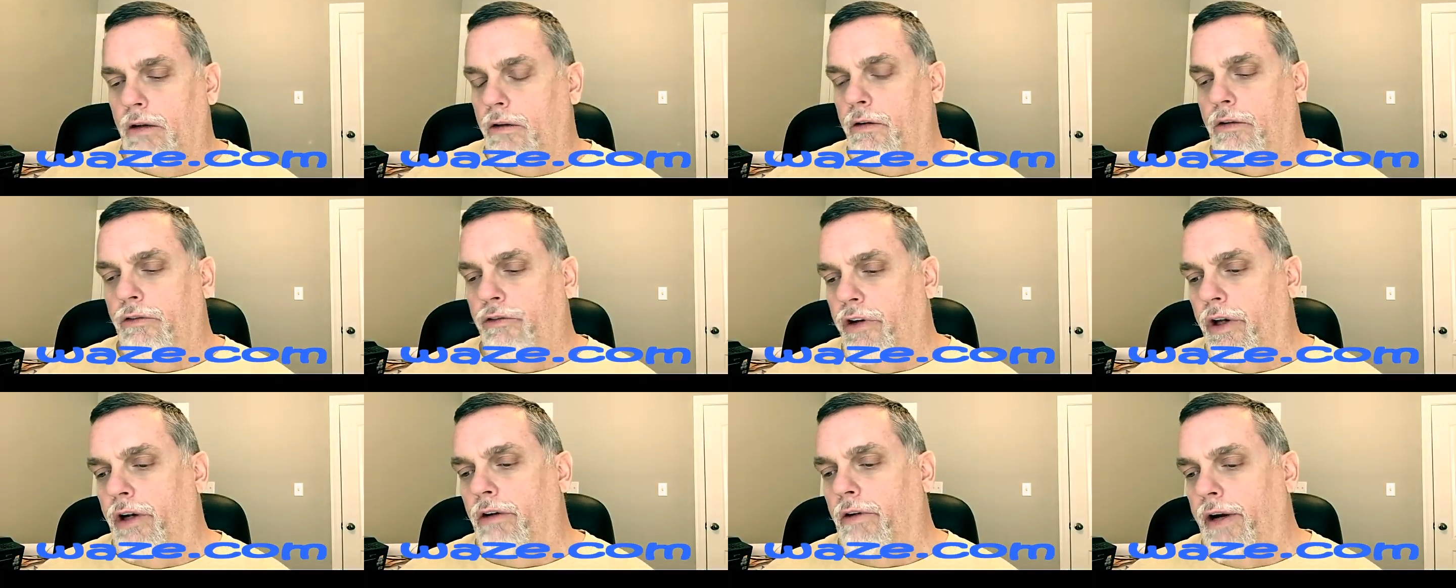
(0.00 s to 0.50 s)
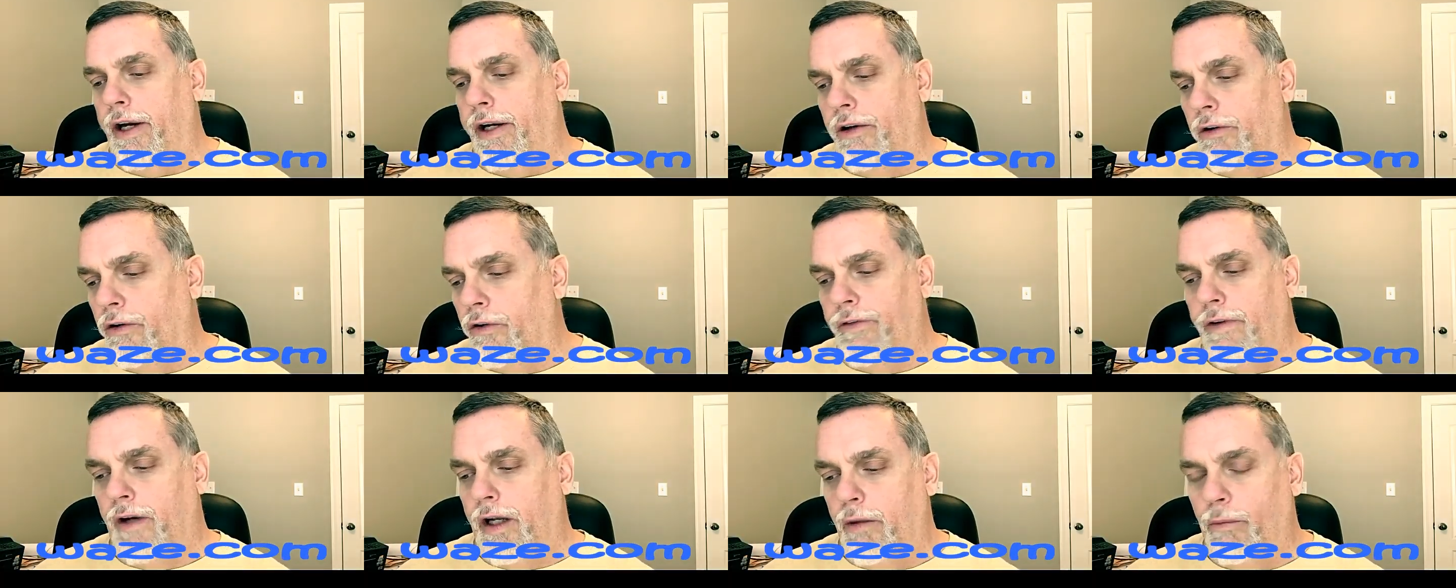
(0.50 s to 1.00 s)
generator,
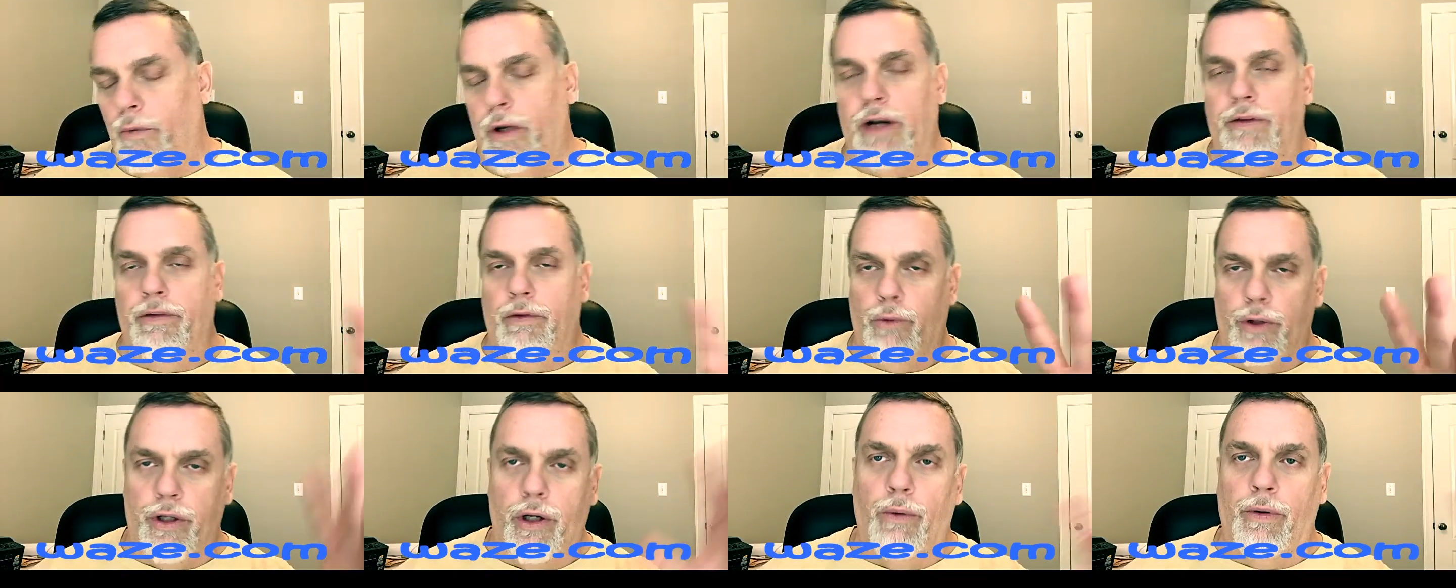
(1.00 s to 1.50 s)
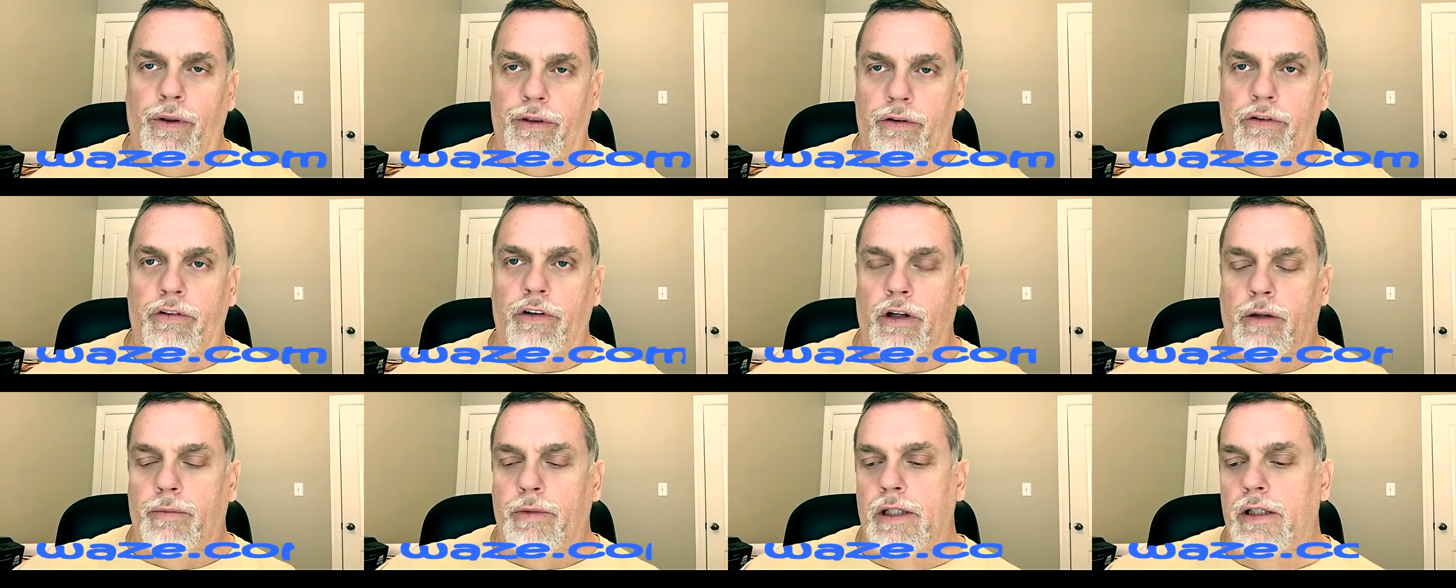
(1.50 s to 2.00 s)
whatever, you know what the
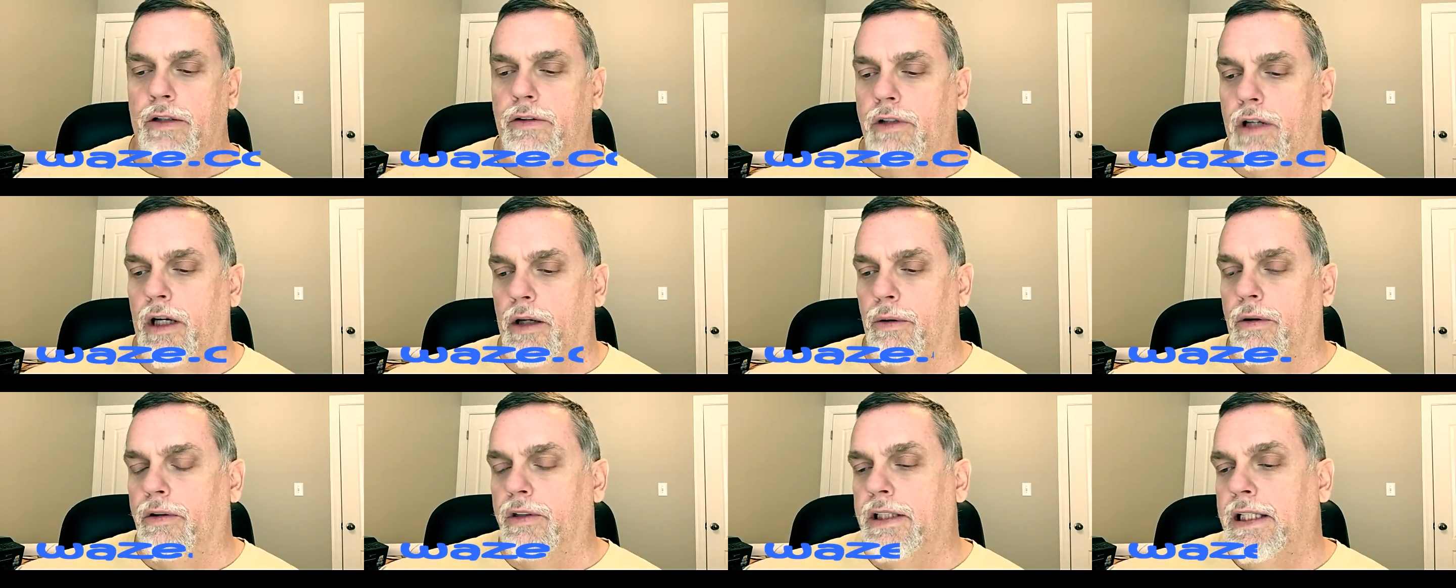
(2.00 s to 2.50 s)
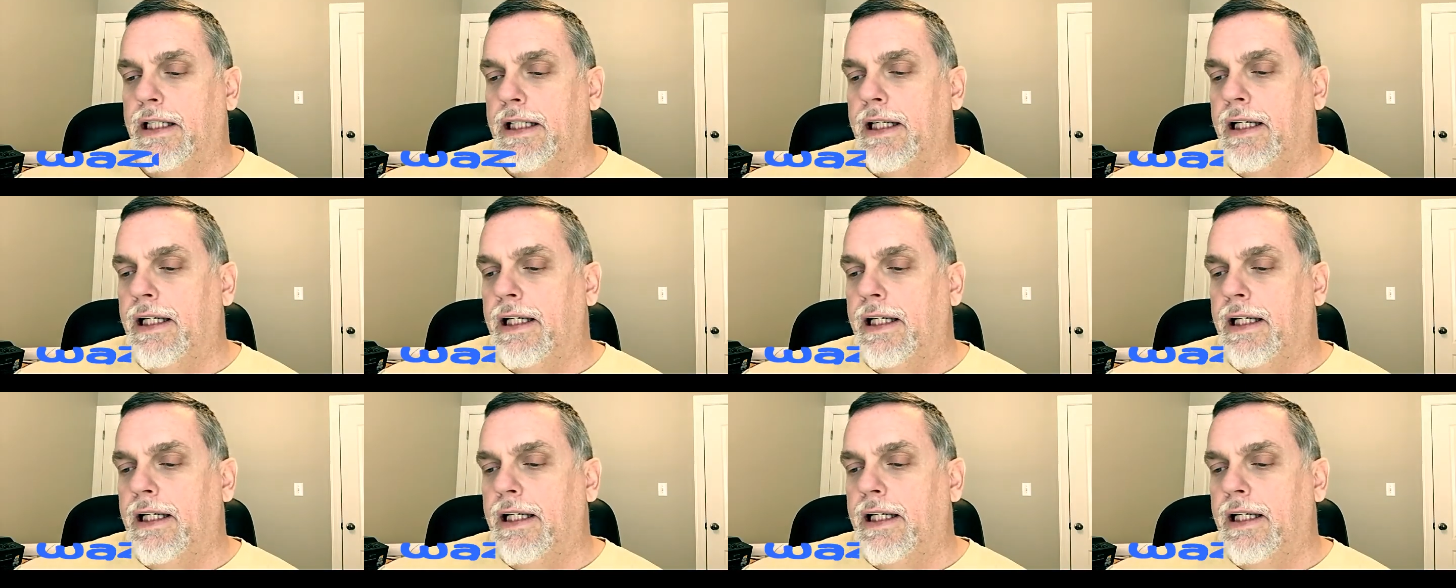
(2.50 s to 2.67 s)
term is, in other words.